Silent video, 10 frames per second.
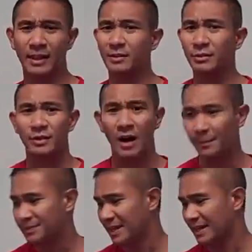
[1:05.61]
I know they're
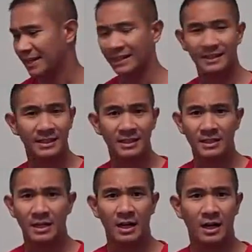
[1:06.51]
updating
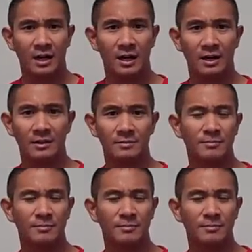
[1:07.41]
uh,